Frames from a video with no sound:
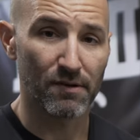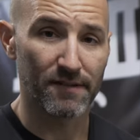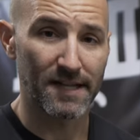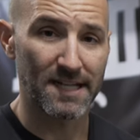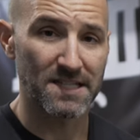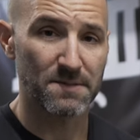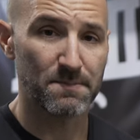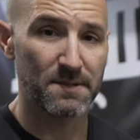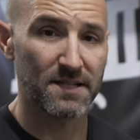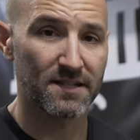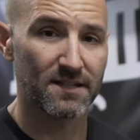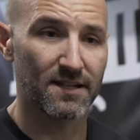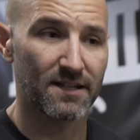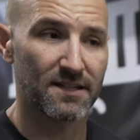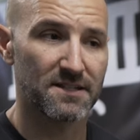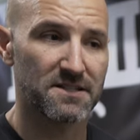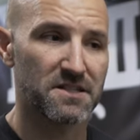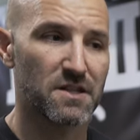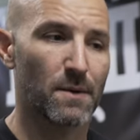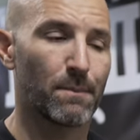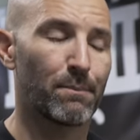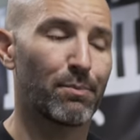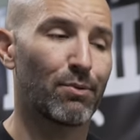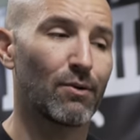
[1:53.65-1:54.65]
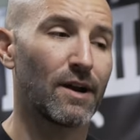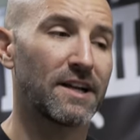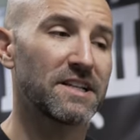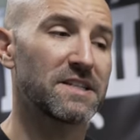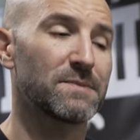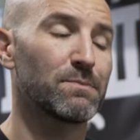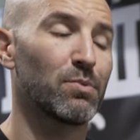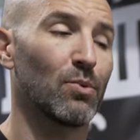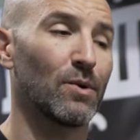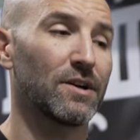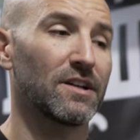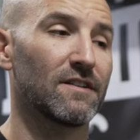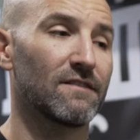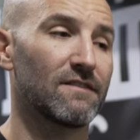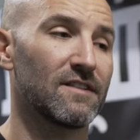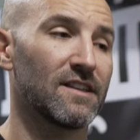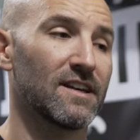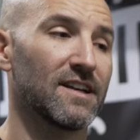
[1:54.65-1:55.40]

And that's because the price point of